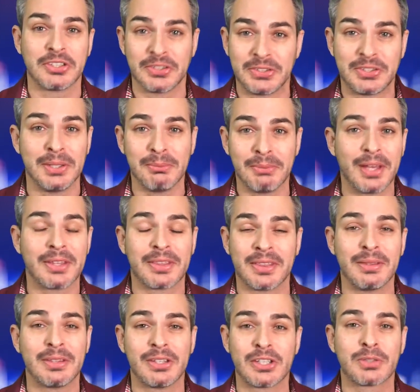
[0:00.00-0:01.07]
seem like th
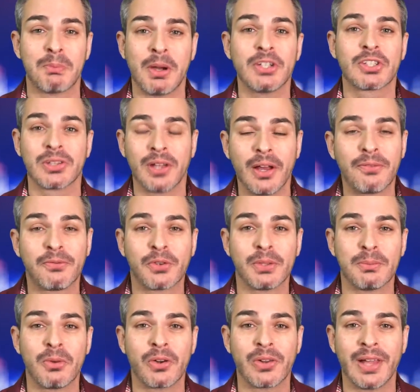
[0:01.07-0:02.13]
there's much love for the
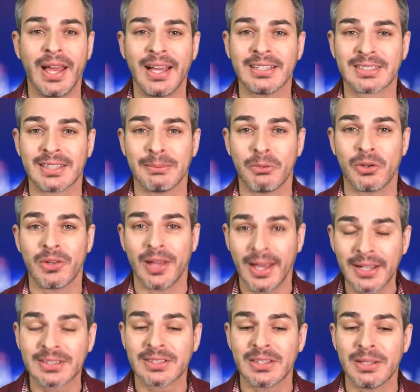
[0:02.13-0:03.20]
Model S and Model
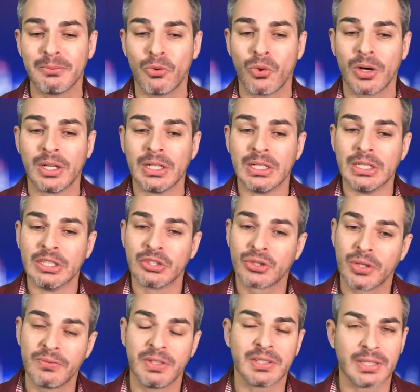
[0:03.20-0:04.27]
X anymore. So
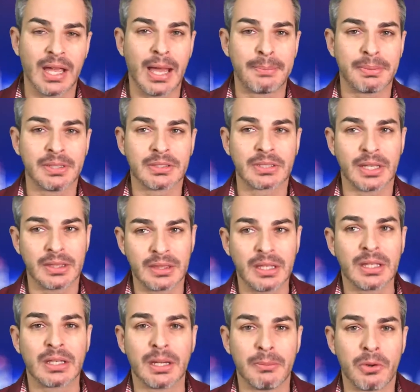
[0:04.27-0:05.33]
if this happens, I
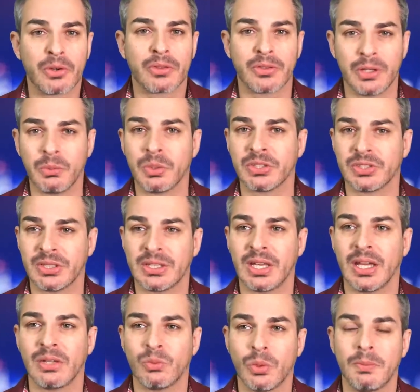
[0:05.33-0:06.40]
think a uh, Model 3 once
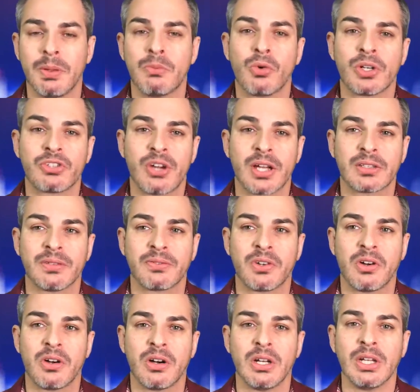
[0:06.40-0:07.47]
again will be more attractive
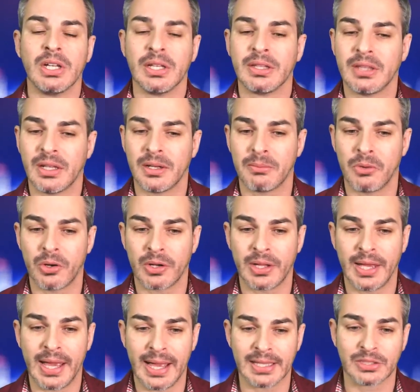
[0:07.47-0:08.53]
car than a Model
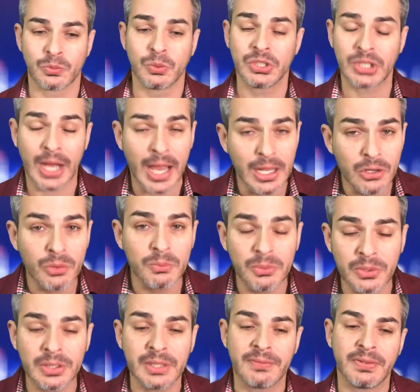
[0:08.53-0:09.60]
S, which I don't
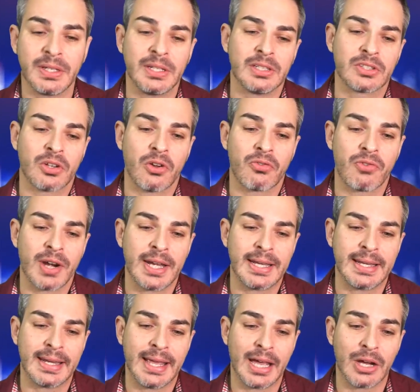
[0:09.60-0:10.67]
believe it is right
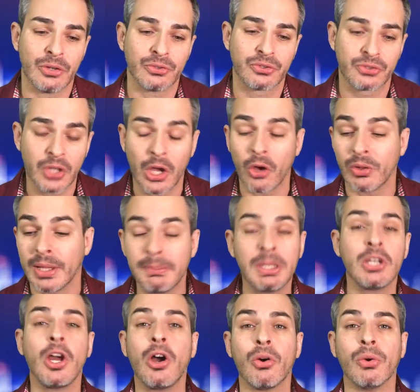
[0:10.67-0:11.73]
now. So let me
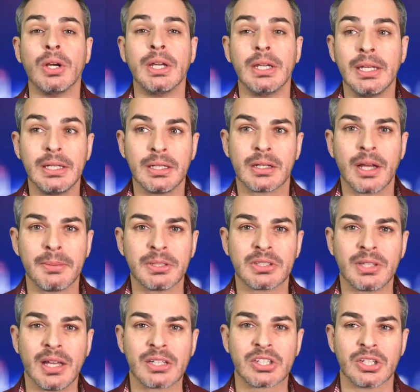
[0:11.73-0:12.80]
know in the comment
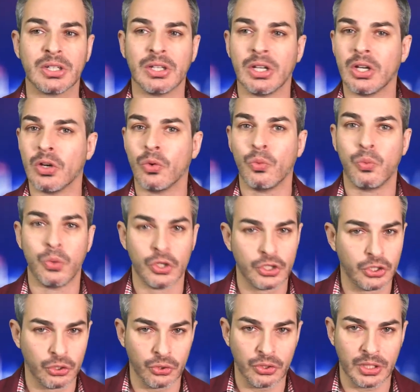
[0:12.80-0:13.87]
section would
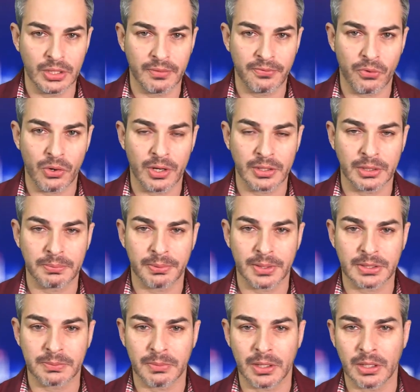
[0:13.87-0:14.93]
do you need a 400
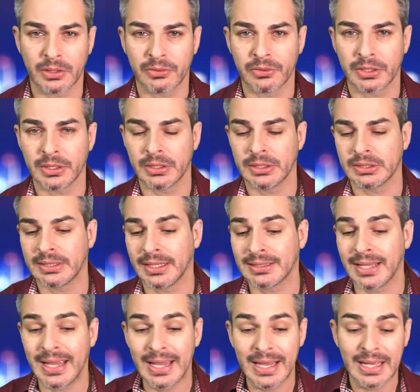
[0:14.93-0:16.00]
plus mile uh, Tesla?
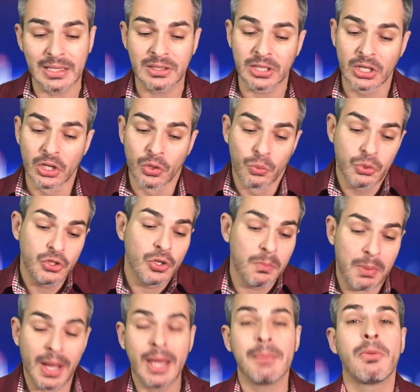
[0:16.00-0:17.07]
And would you
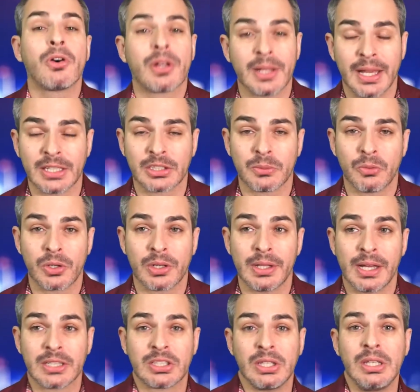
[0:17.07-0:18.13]
buy a Model S or Model
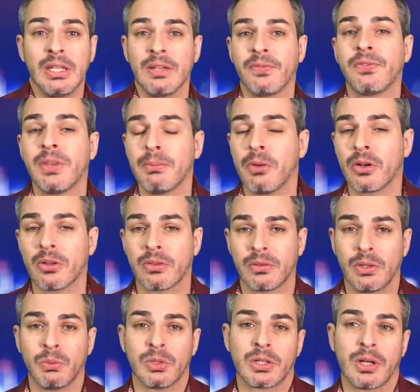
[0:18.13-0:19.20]
X if the Model 3
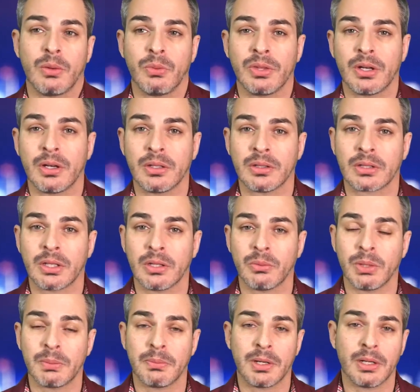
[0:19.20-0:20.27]
will come with a 100
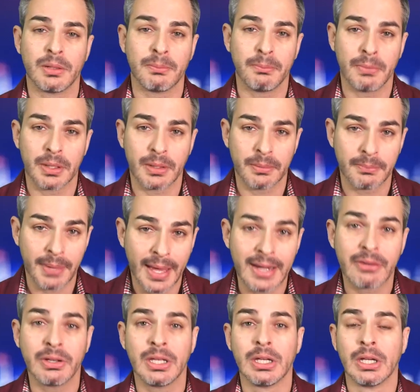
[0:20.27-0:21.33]
kilowatt mile uh,
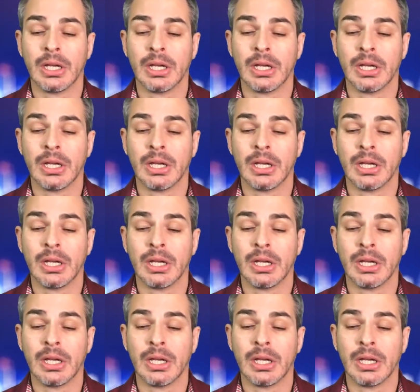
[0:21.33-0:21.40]
battery,